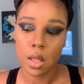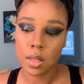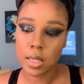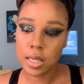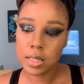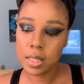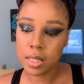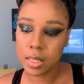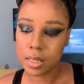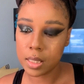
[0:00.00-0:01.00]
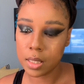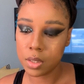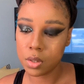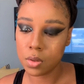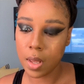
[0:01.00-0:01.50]
The keys to this
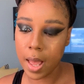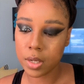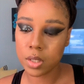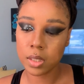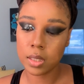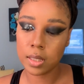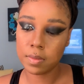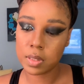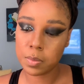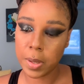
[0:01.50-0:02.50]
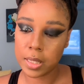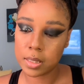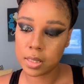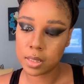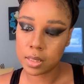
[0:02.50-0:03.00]
is to actually leave
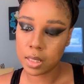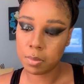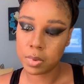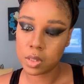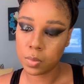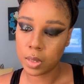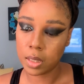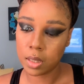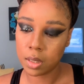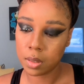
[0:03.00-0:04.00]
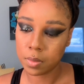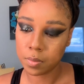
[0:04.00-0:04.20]
spaces in between.